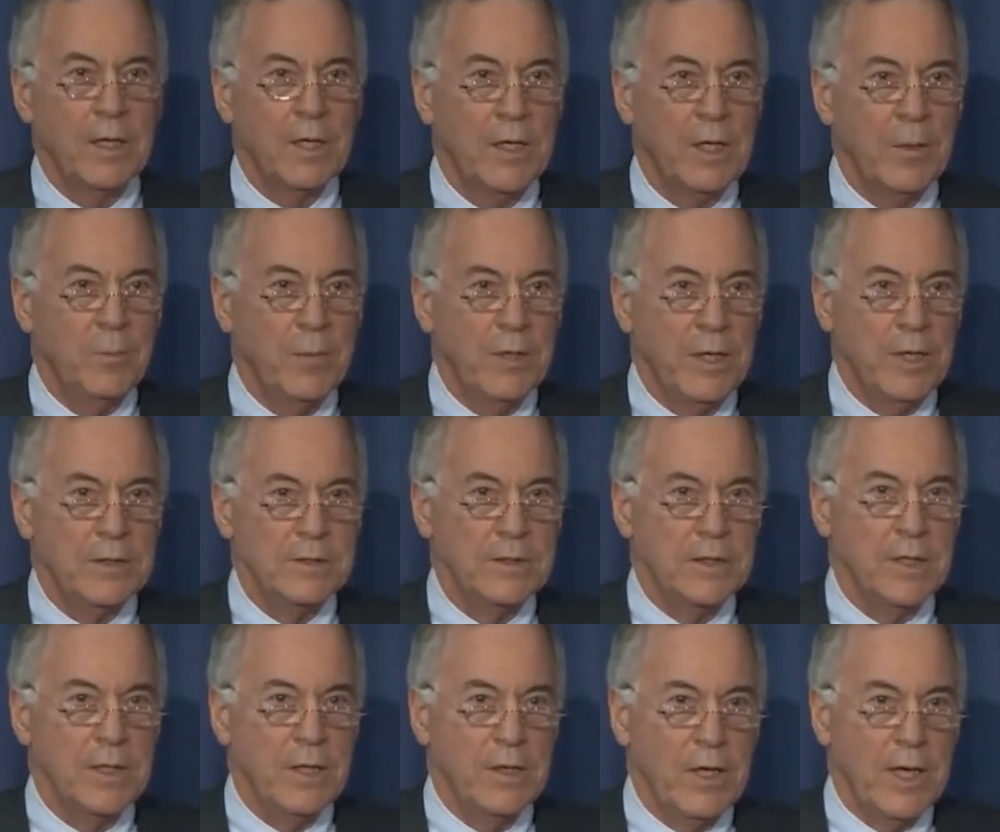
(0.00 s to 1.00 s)
companies
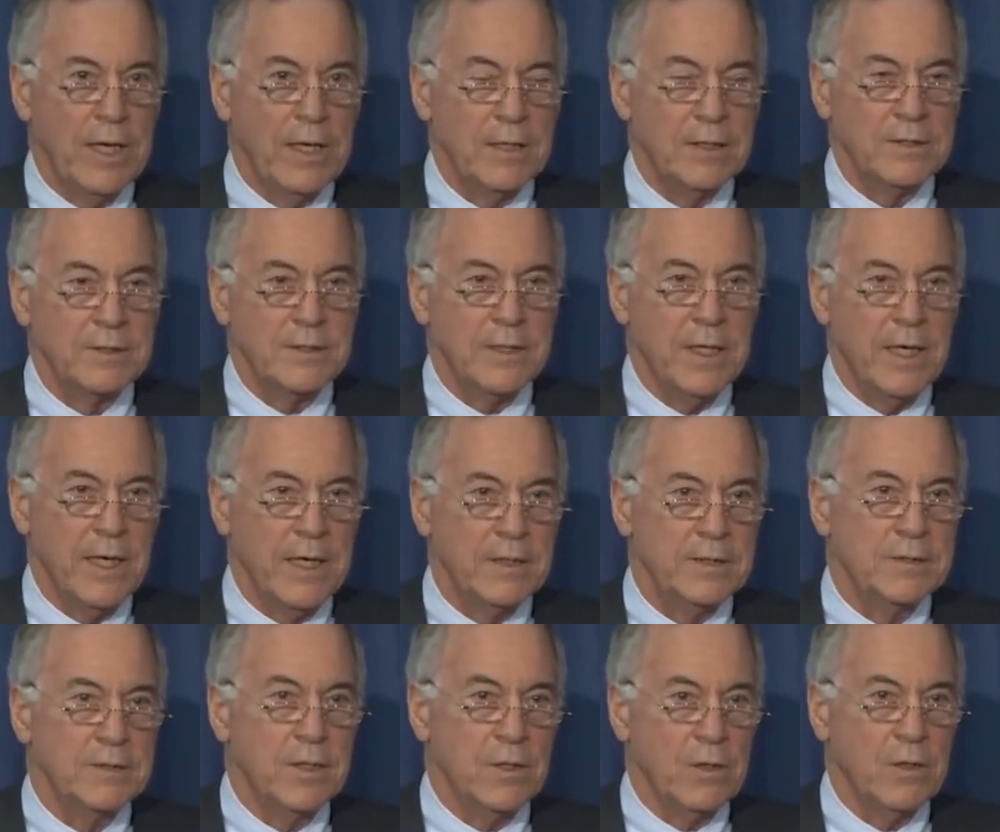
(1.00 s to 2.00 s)
in the United
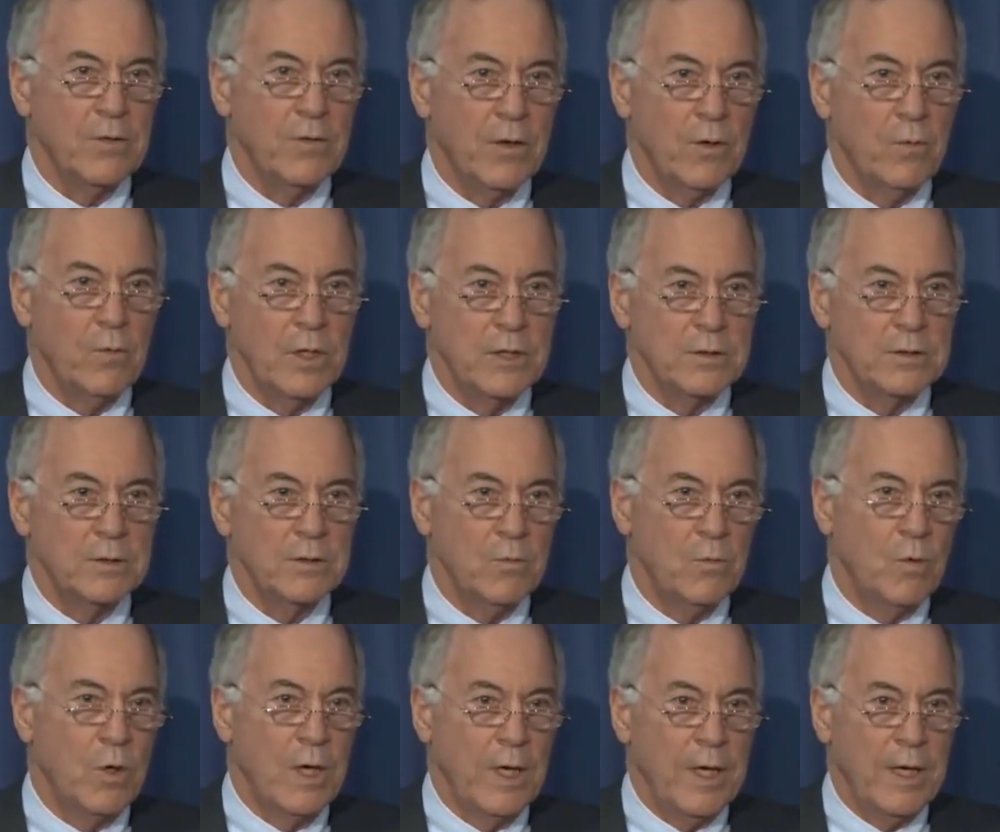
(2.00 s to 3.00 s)
States, there, there wasn't
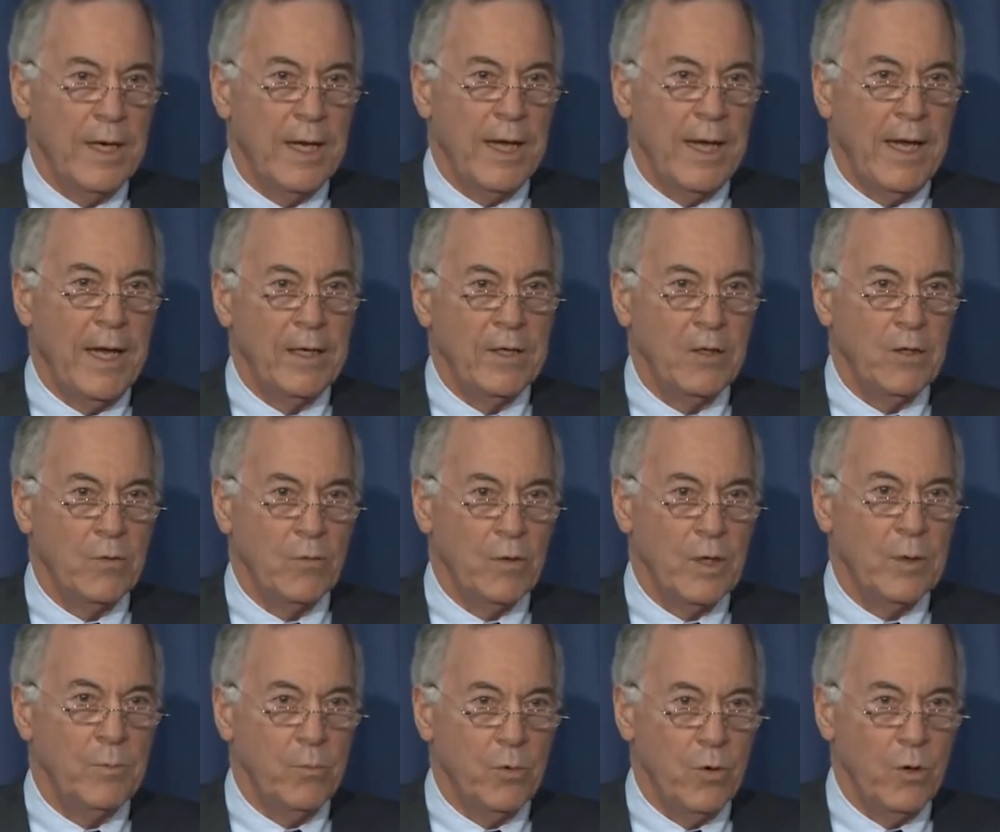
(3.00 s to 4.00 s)
one annual
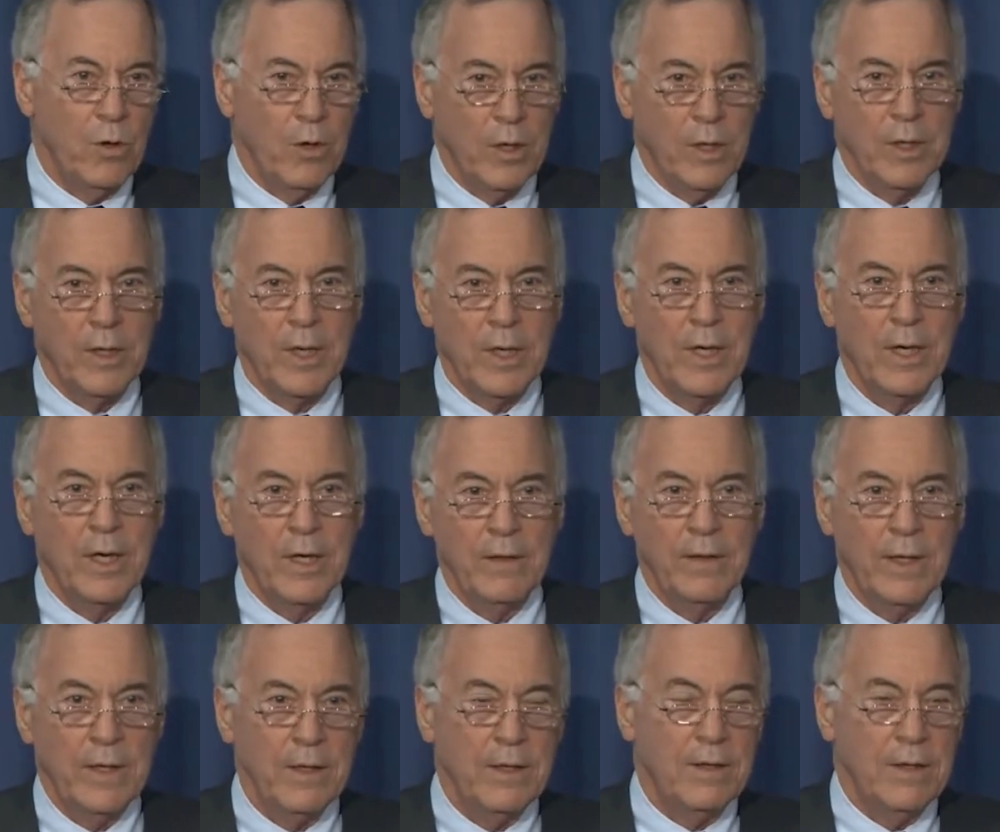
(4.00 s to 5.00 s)
report
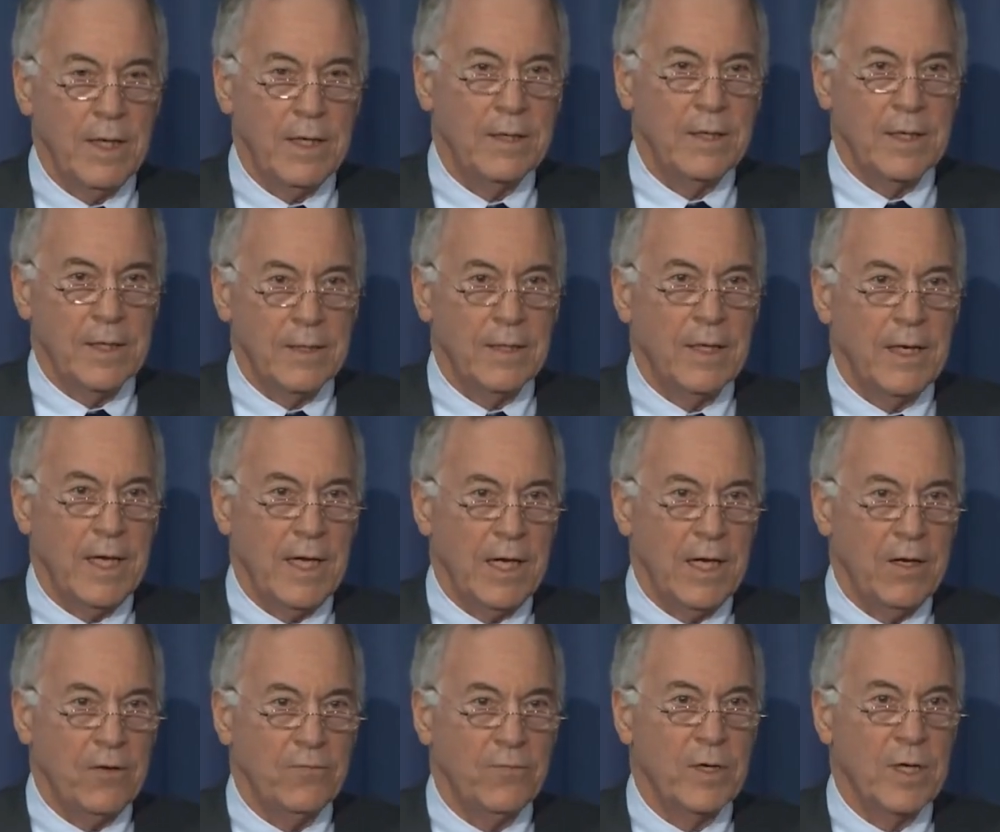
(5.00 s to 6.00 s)
that, that didn't
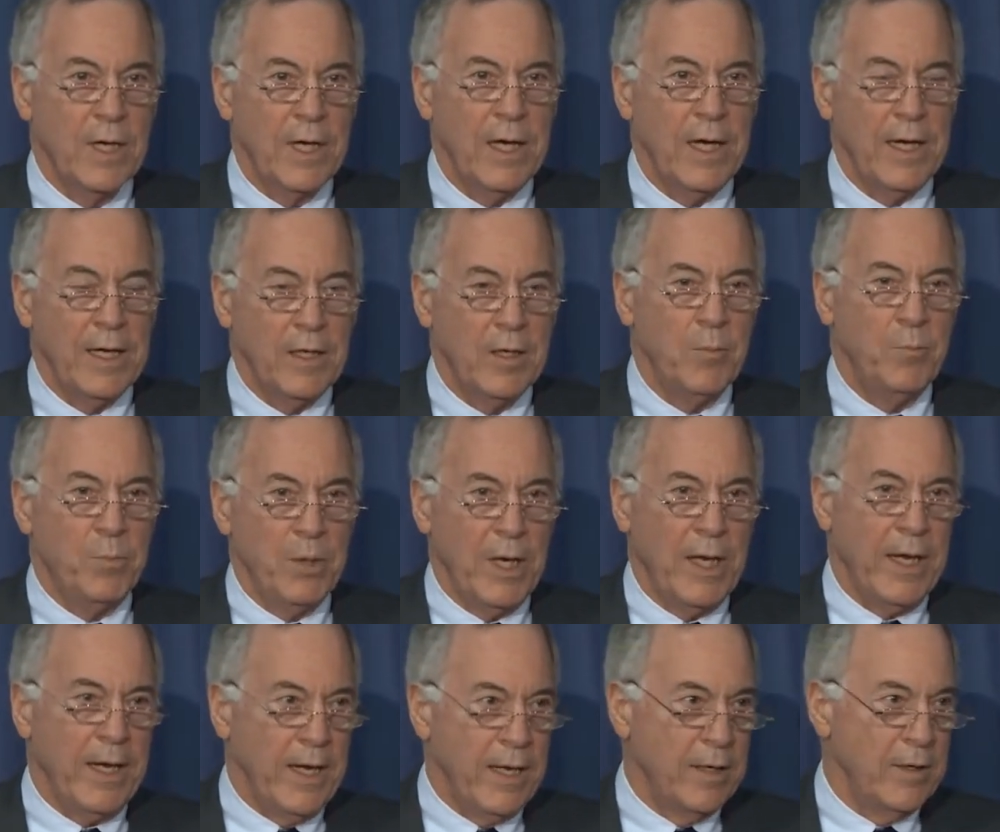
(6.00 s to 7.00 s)
have a
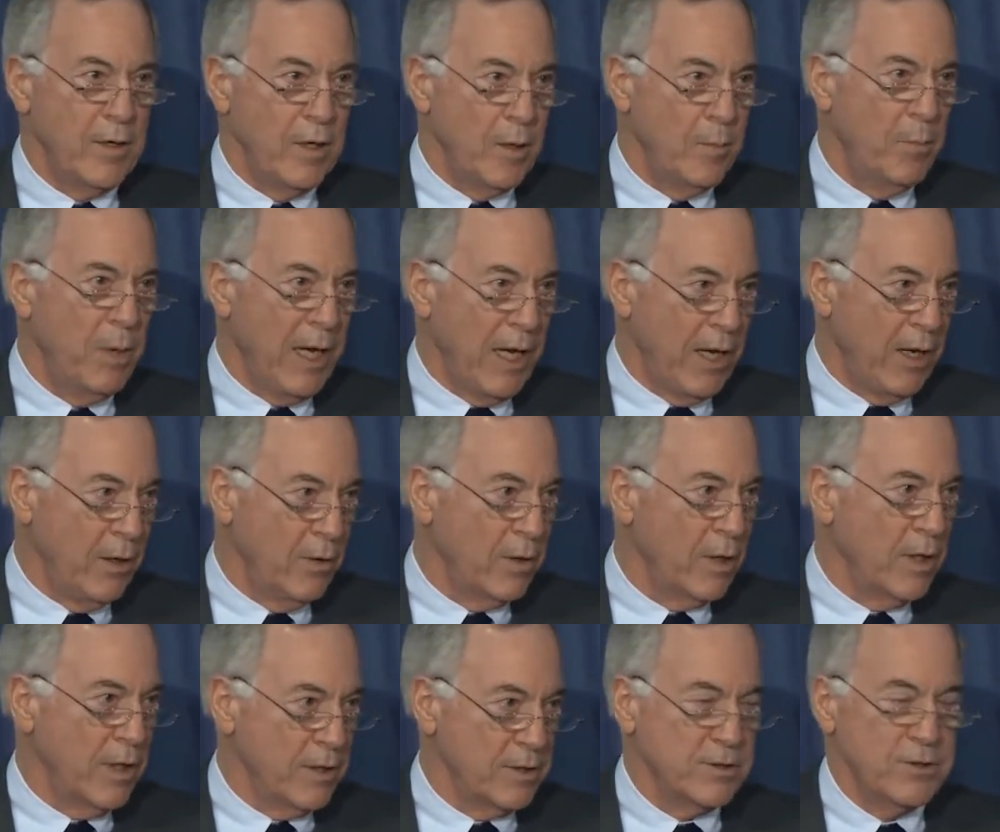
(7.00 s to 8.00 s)
complaint about
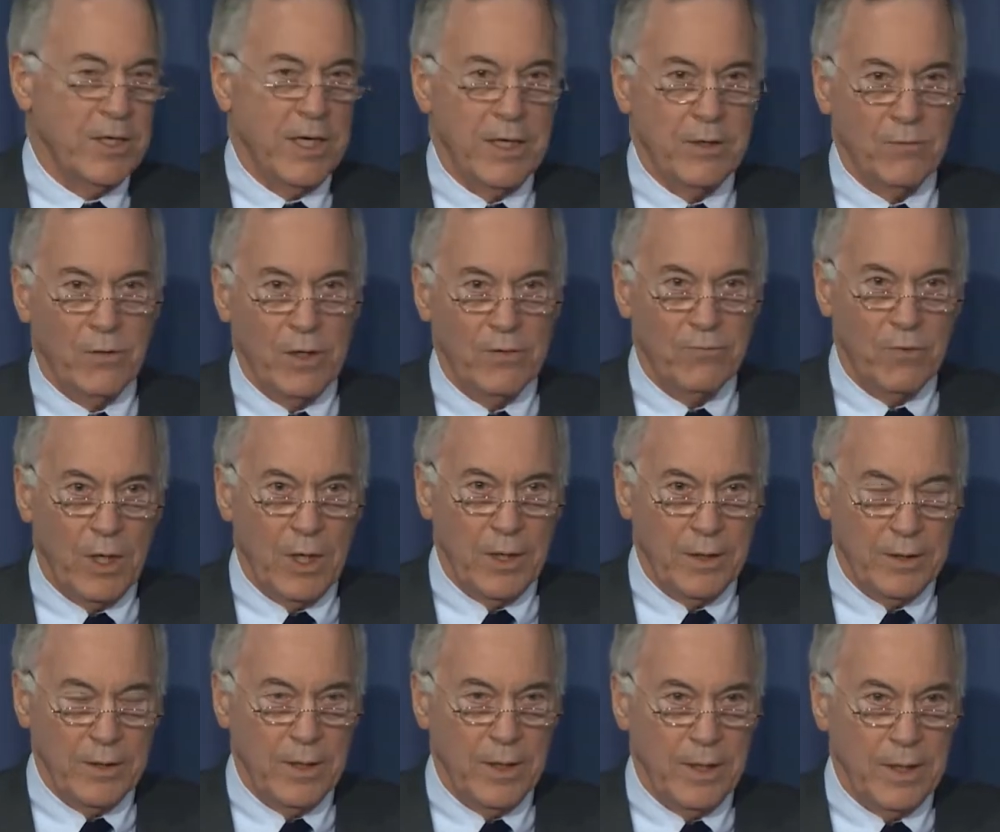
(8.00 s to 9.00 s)
exchange rate
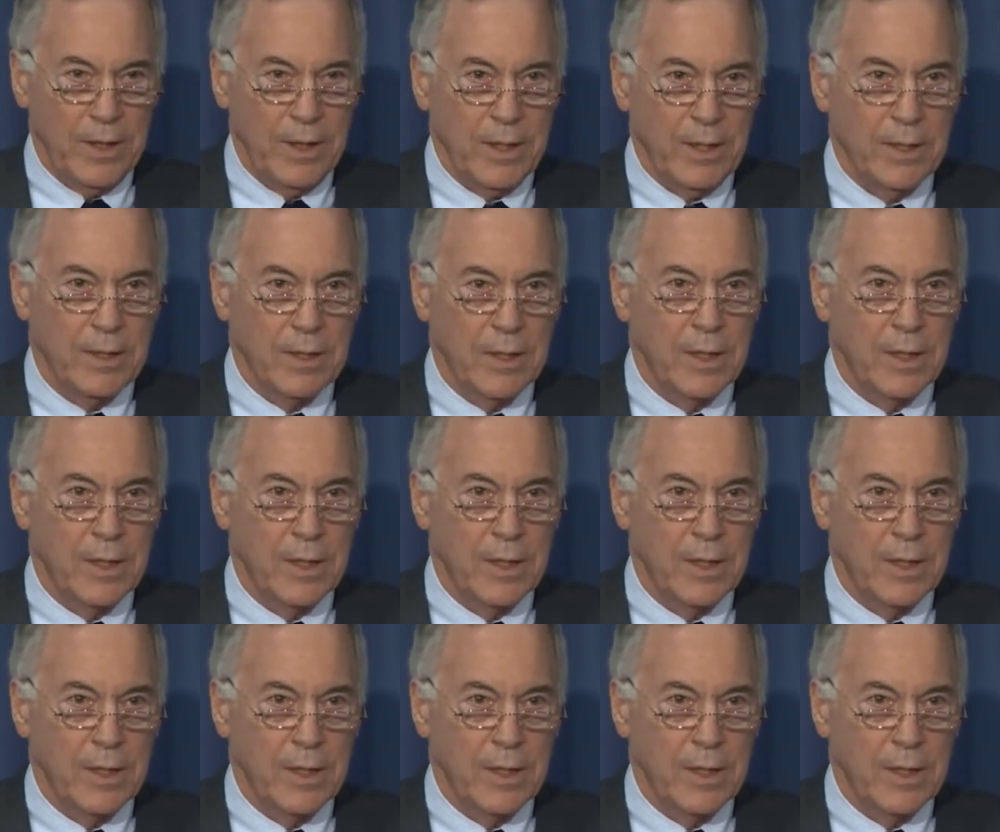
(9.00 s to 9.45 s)
volatility.